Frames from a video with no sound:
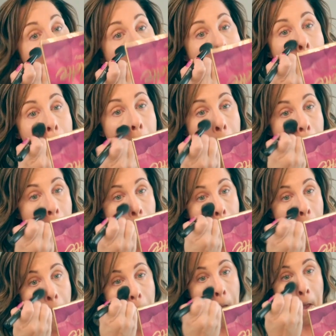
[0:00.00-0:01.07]

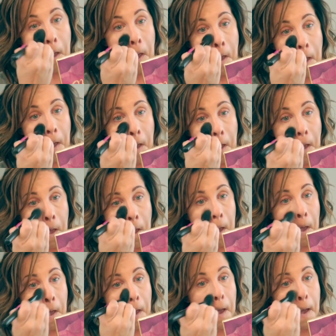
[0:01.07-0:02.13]

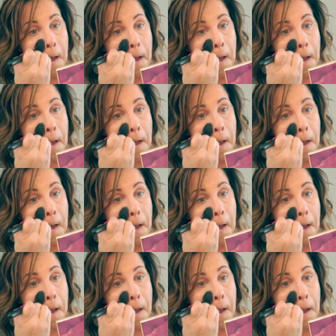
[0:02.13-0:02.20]
No one is speaking in this clip.